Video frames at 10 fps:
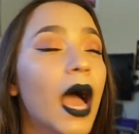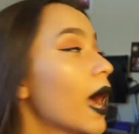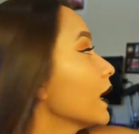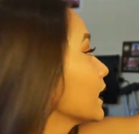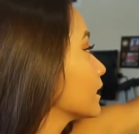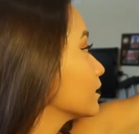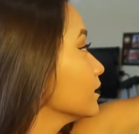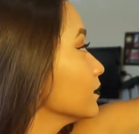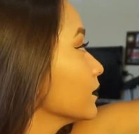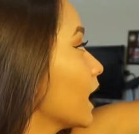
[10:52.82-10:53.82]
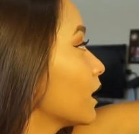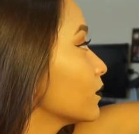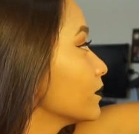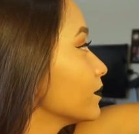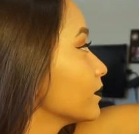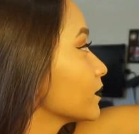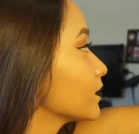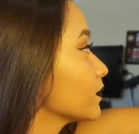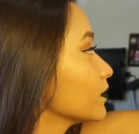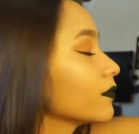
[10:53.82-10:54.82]
Oh, can I just draw your
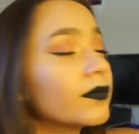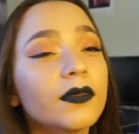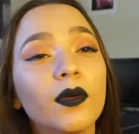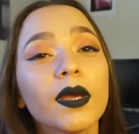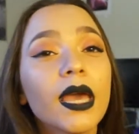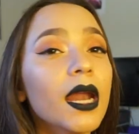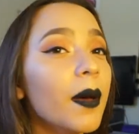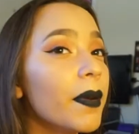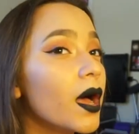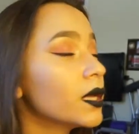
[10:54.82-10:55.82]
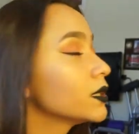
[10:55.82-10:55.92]
highlighter? You can pause.